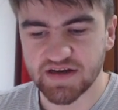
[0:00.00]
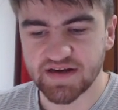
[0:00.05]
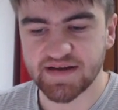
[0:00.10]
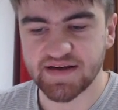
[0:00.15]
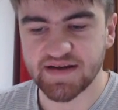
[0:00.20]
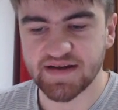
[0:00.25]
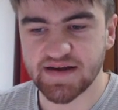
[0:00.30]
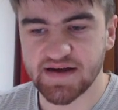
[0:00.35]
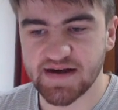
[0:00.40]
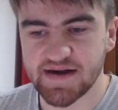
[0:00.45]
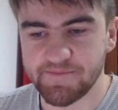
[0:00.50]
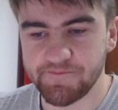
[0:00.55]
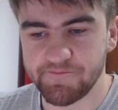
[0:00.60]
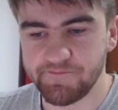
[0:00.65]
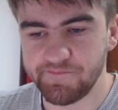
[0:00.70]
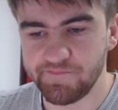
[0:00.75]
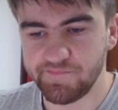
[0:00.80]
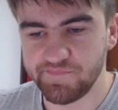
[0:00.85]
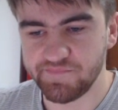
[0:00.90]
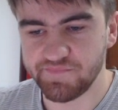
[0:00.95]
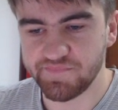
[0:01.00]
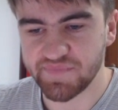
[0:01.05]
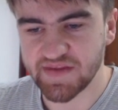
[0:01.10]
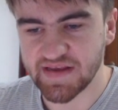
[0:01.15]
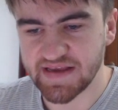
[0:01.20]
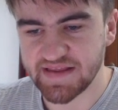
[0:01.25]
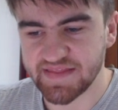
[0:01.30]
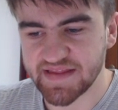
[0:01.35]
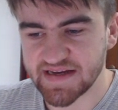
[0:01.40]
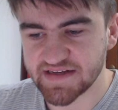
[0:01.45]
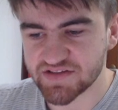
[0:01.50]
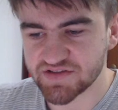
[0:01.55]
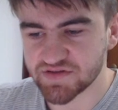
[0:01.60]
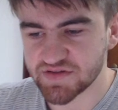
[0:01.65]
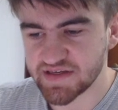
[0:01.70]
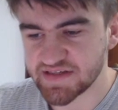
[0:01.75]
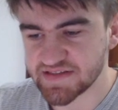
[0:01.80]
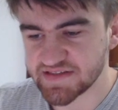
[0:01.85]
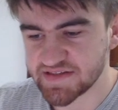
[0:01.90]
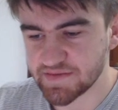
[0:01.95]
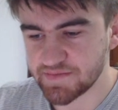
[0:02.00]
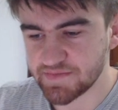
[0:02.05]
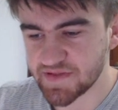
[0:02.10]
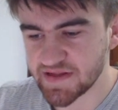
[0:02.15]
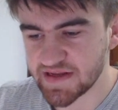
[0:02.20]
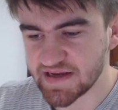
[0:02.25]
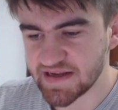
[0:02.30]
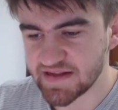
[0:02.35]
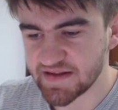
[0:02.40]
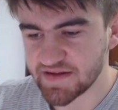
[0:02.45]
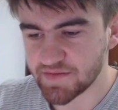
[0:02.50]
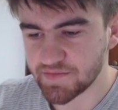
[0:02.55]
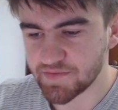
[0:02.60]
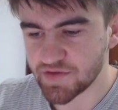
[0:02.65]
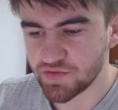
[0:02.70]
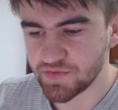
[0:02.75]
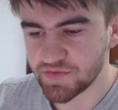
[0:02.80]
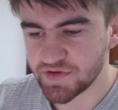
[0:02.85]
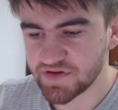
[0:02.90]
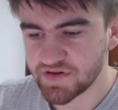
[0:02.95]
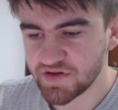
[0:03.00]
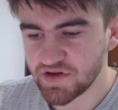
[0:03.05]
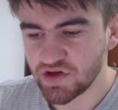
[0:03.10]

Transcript: and that sort of is the plan at the moment.